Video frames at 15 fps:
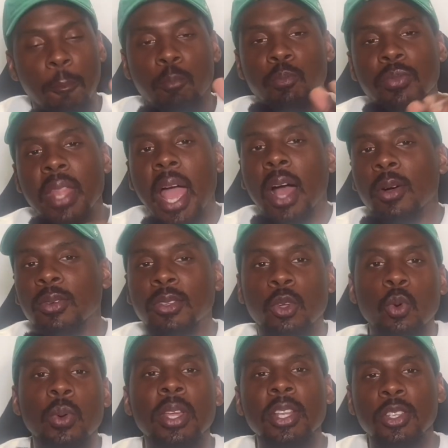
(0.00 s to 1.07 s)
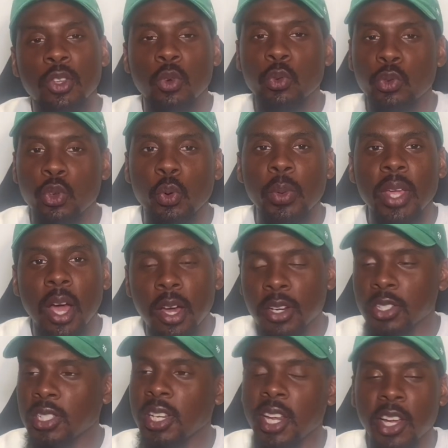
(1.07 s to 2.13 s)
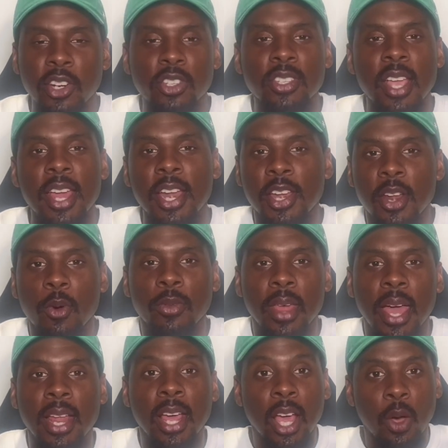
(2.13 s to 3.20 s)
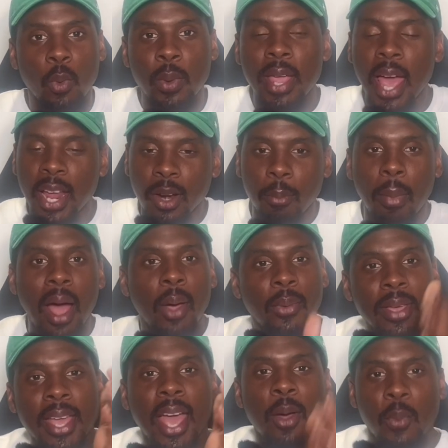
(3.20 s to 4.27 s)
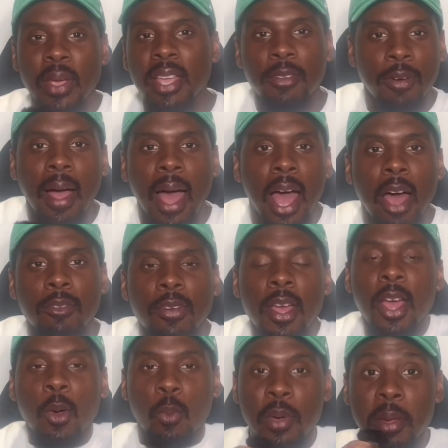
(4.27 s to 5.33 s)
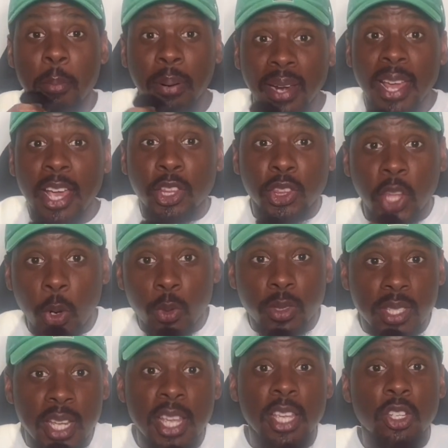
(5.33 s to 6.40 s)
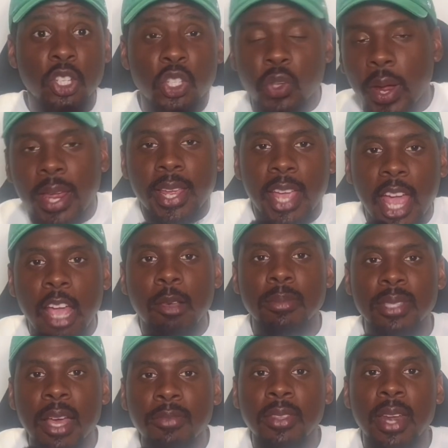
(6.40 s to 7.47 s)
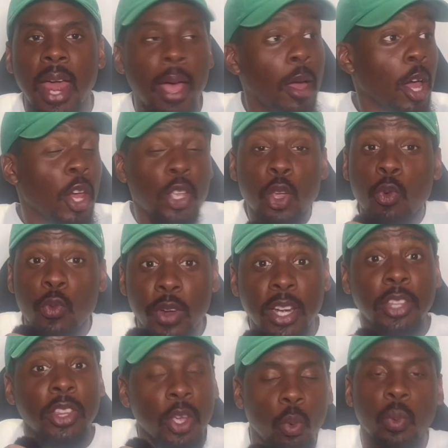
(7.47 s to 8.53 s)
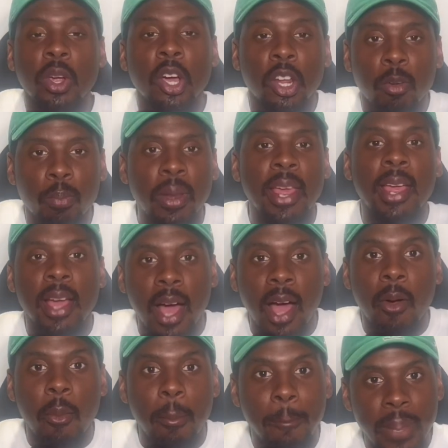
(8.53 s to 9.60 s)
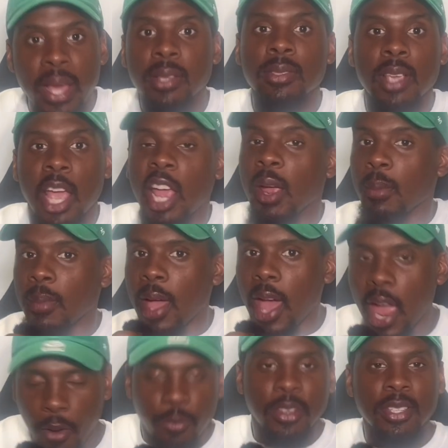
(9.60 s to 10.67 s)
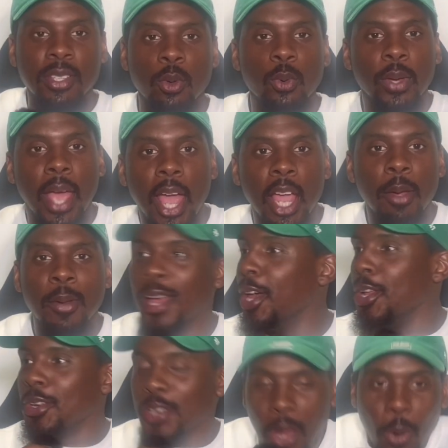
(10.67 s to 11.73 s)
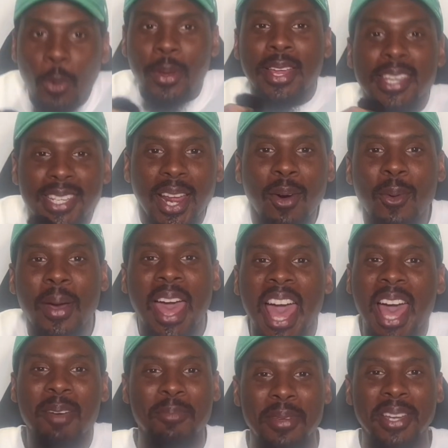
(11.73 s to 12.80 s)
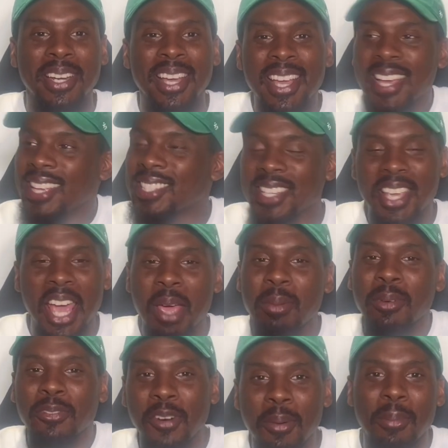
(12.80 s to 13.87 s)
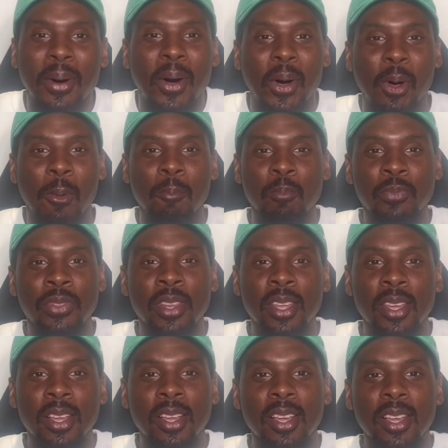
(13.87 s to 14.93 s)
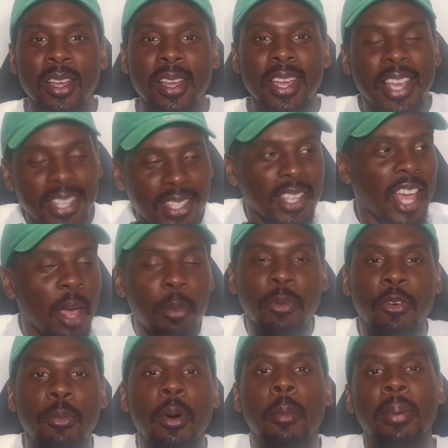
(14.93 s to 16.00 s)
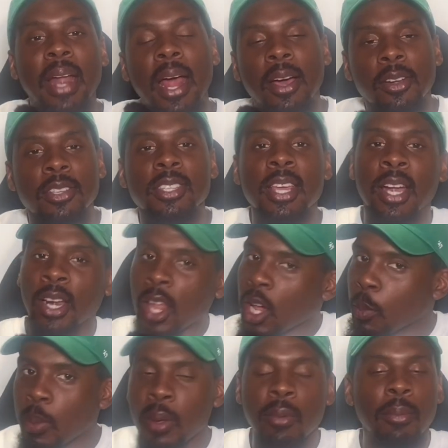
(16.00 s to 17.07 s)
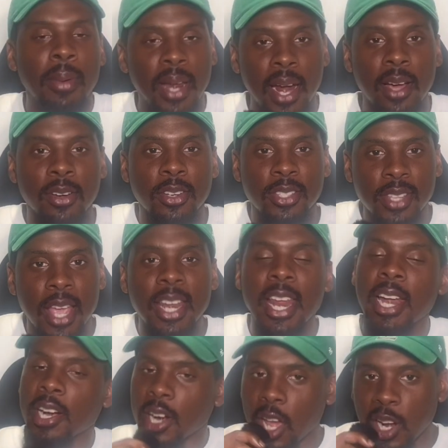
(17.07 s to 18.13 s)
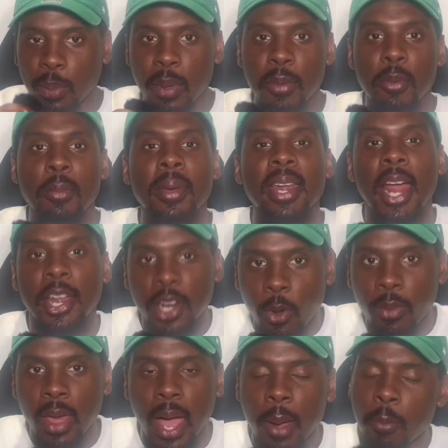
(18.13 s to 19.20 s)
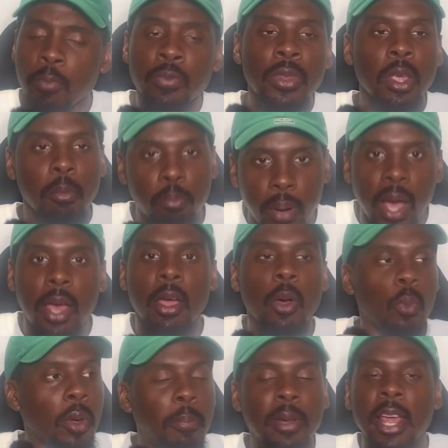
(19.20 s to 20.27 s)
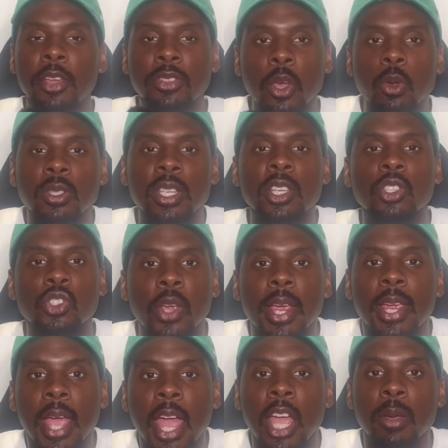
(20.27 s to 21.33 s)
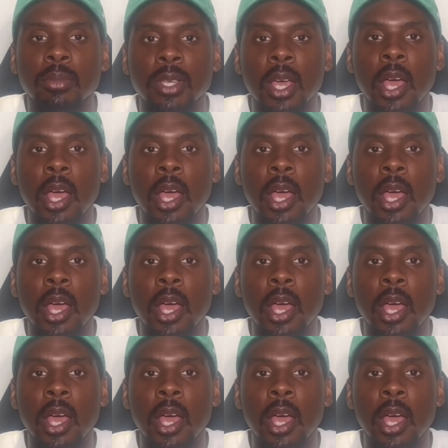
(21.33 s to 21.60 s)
Now, do we honestly understand and know that we had a bye week at week 5? We playing 13 straight games after that. You really think we're gonna play our best game every single game? No, it don't happen. It's a game of football. It's the game of football, but I understand a lot of people may not understand that, and a lot of people may not know that. But we playing 13 straight games.